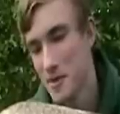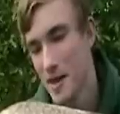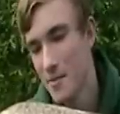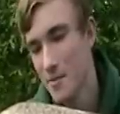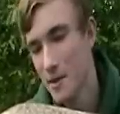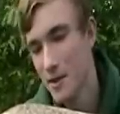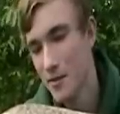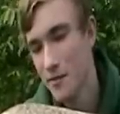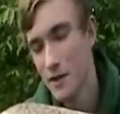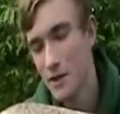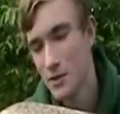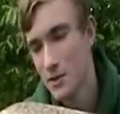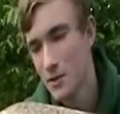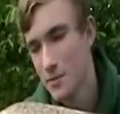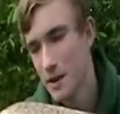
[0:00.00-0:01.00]
get a bigger
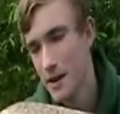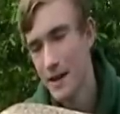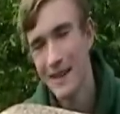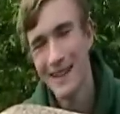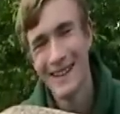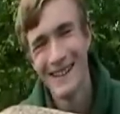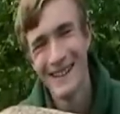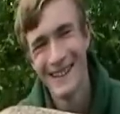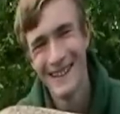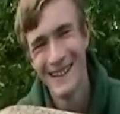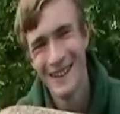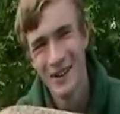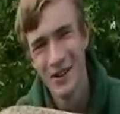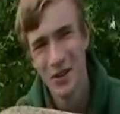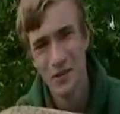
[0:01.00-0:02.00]
fish on the bank.
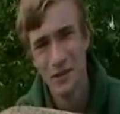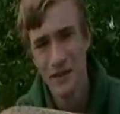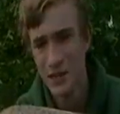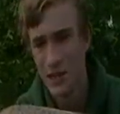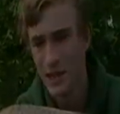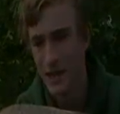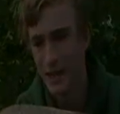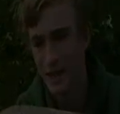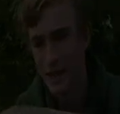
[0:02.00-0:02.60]
Well, that's